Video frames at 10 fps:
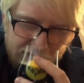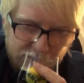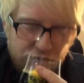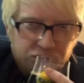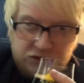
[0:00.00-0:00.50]

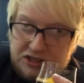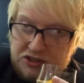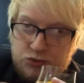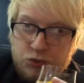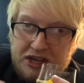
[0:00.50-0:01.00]
Lovely
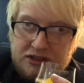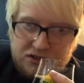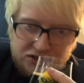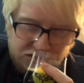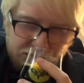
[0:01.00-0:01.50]

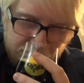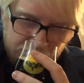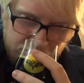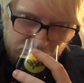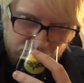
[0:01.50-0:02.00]
sweetness.
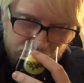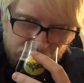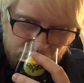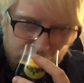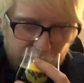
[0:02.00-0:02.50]

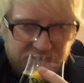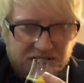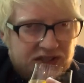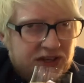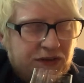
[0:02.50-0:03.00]
Almost
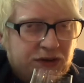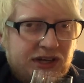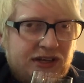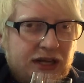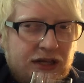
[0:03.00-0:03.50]
has like
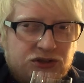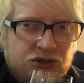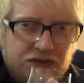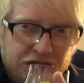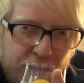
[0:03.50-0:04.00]
very, a
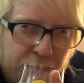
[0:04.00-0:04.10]
sort of like a